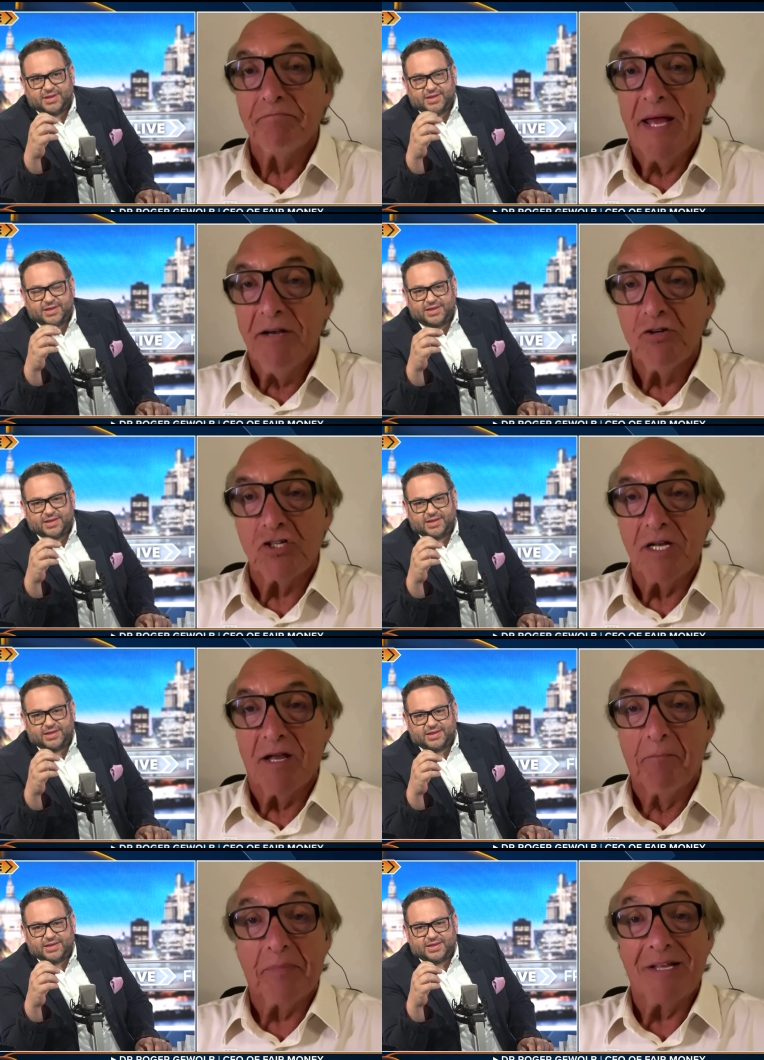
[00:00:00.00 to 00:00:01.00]
Speaker 1: energy
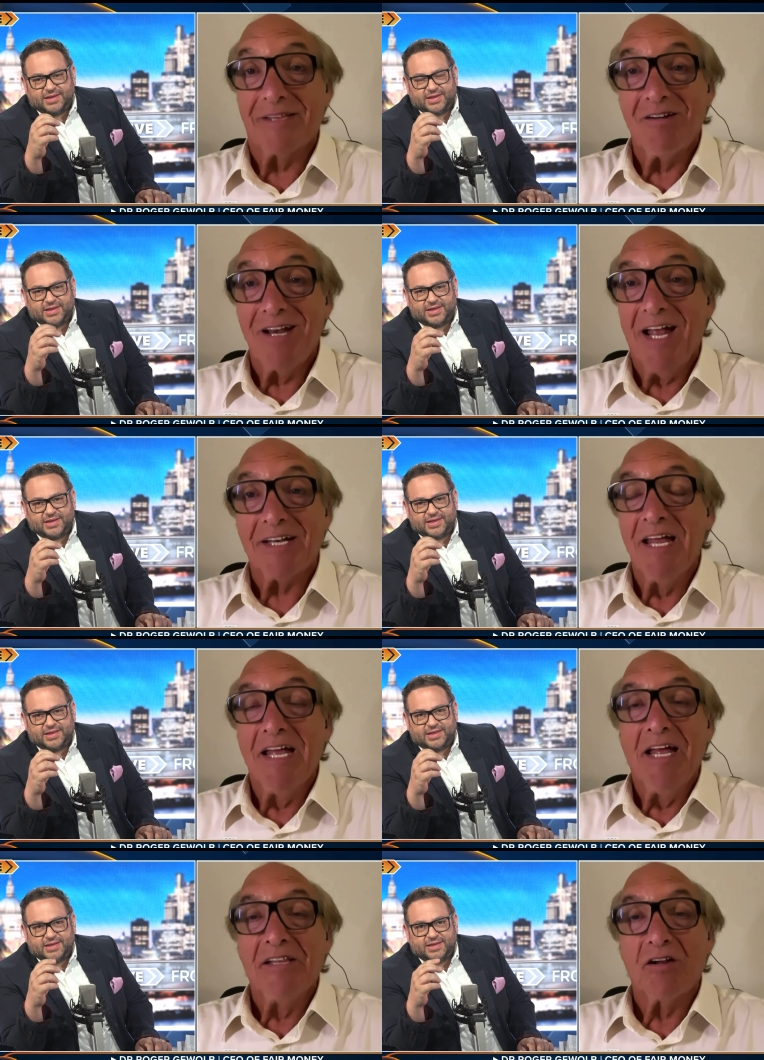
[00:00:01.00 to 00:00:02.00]
company. They're not,
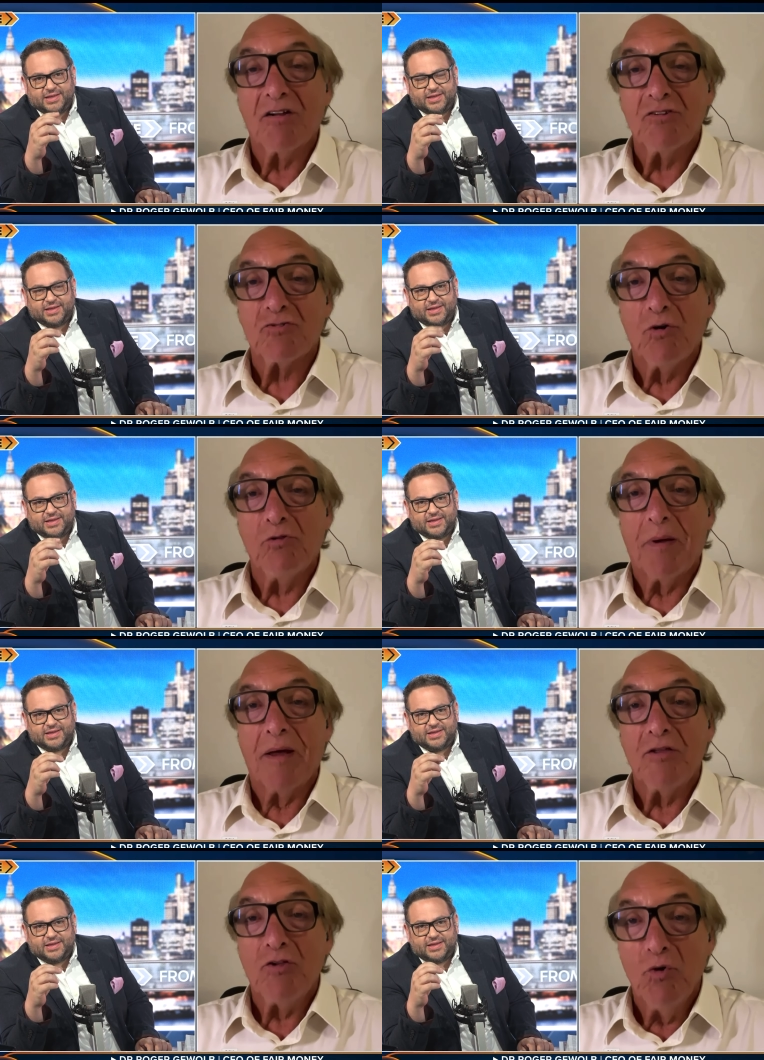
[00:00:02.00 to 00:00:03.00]
they're controlled
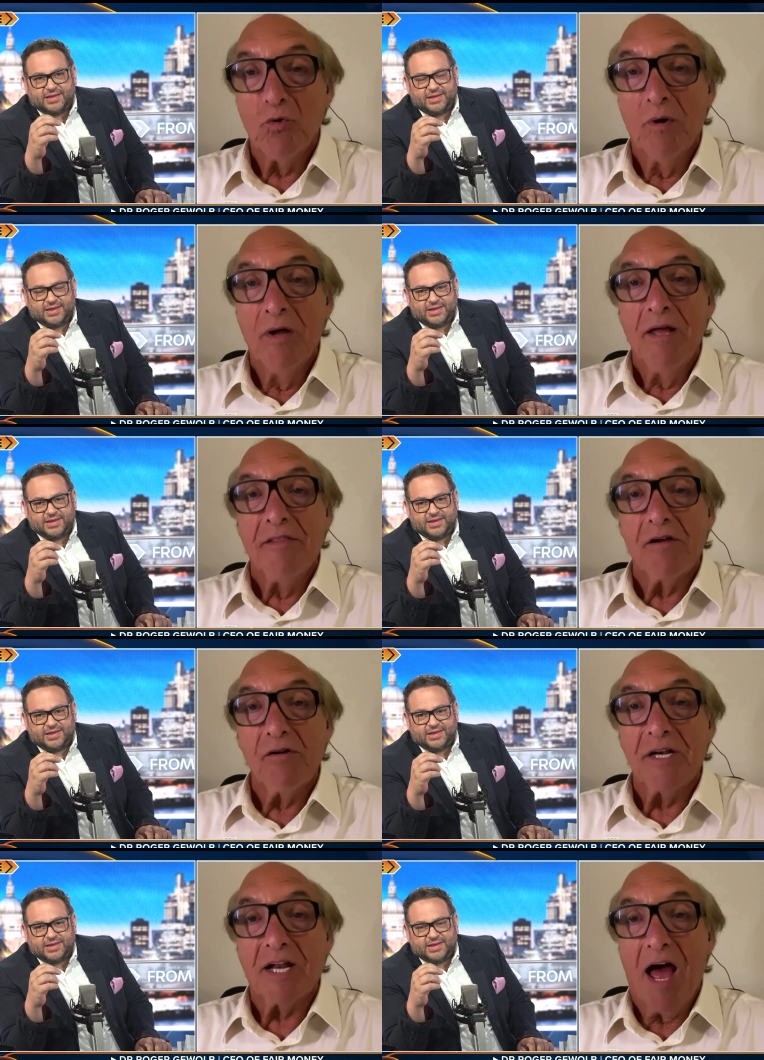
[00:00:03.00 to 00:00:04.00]
by you. They're
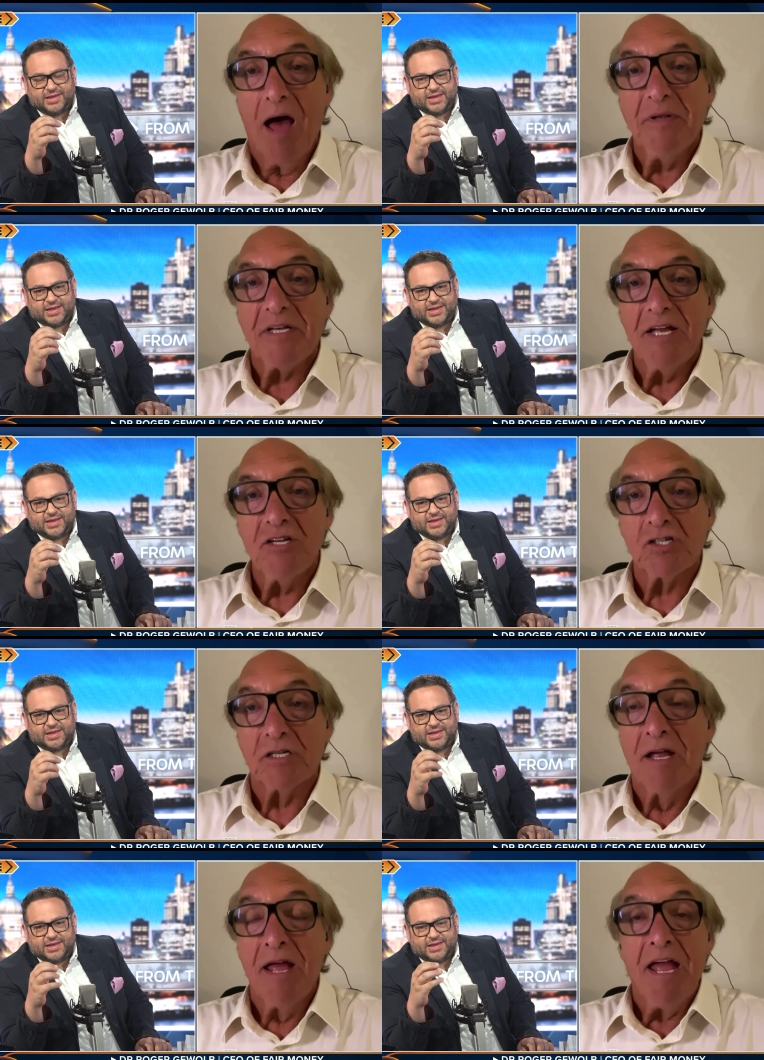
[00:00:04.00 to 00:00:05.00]
an
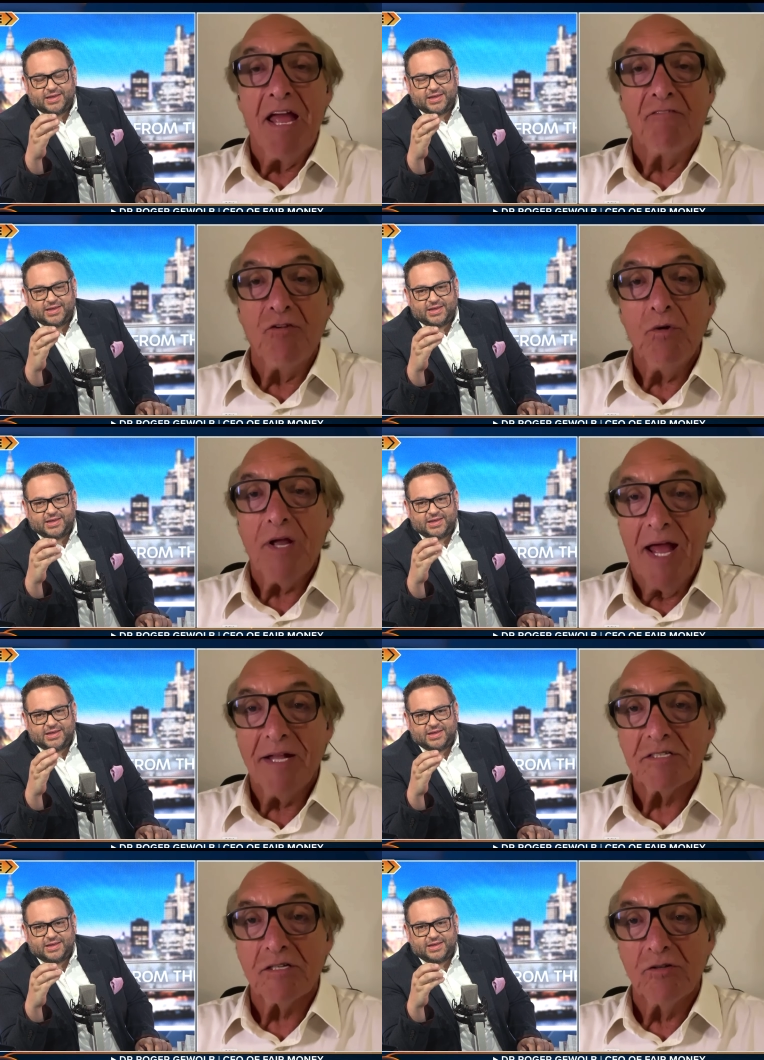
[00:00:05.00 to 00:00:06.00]
accommodation. If you
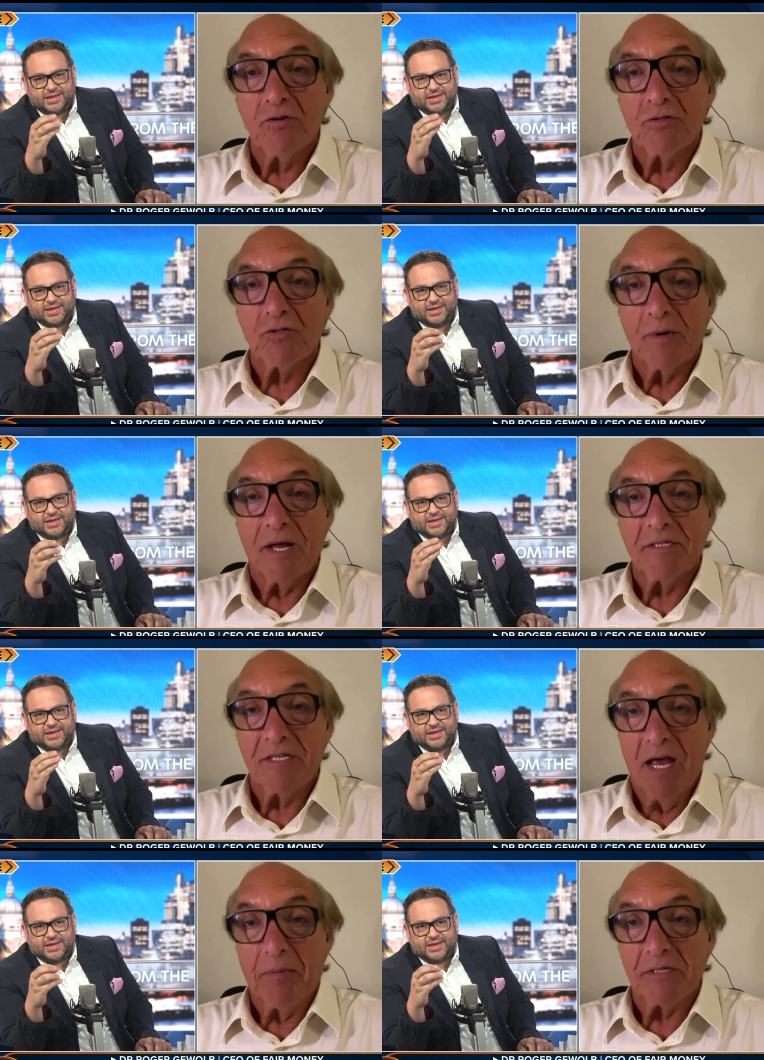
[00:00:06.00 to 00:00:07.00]
cancel your
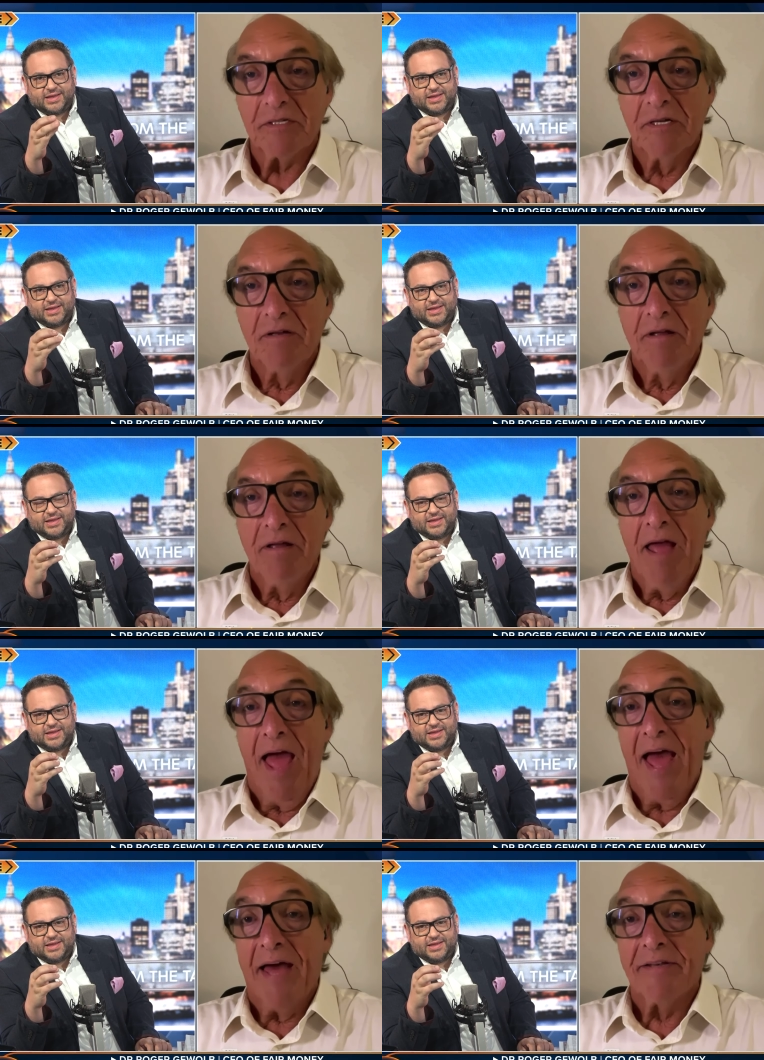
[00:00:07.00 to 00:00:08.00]
direct debit,
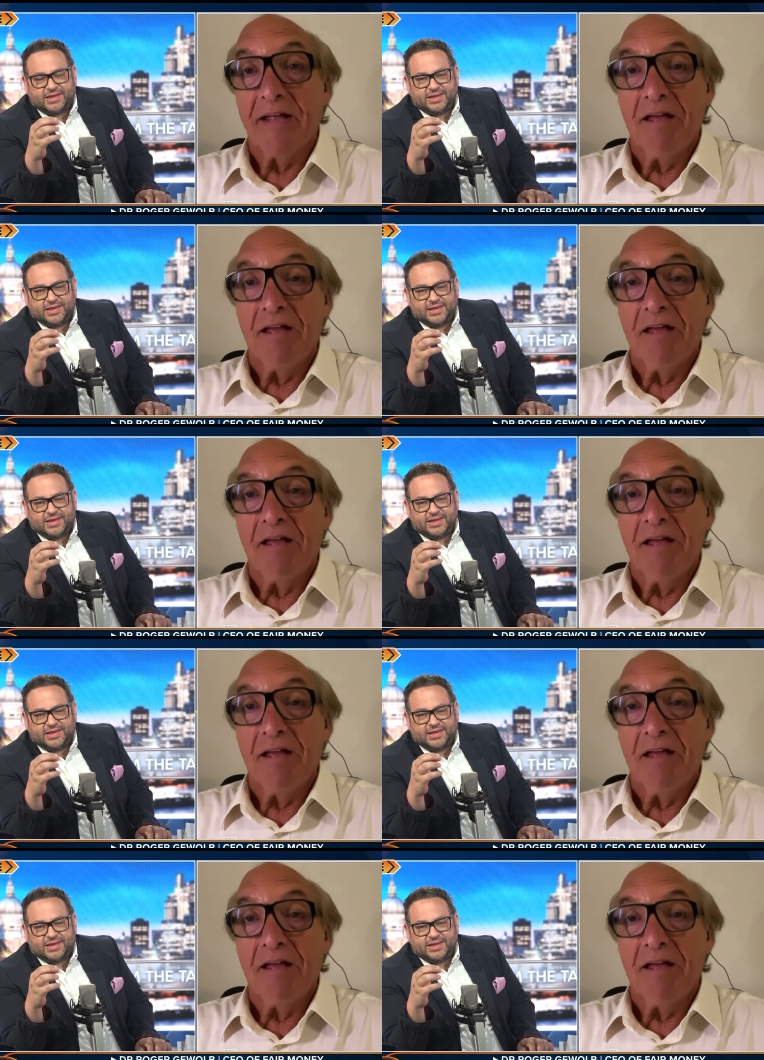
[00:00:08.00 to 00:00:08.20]
and